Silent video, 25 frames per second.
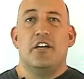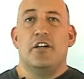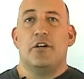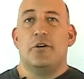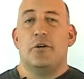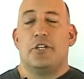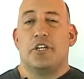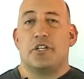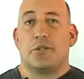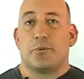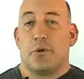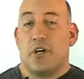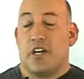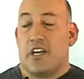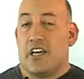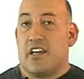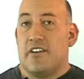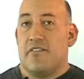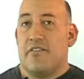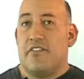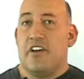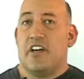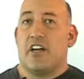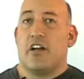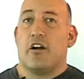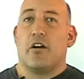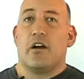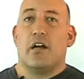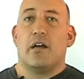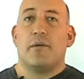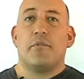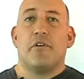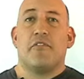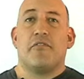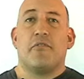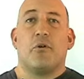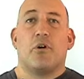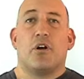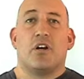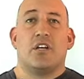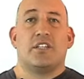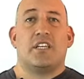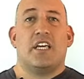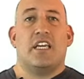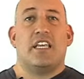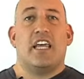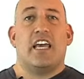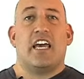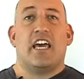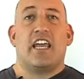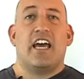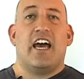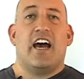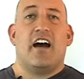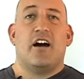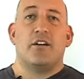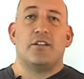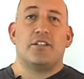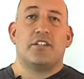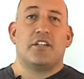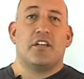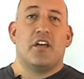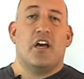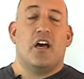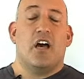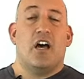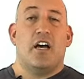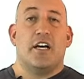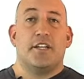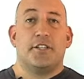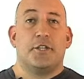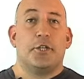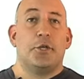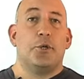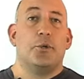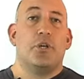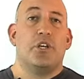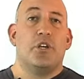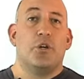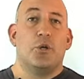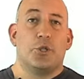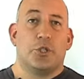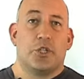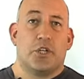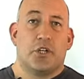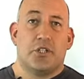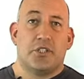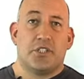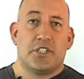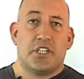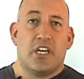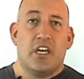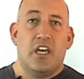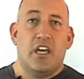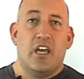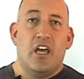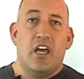who just want to configure it before sending it out to users.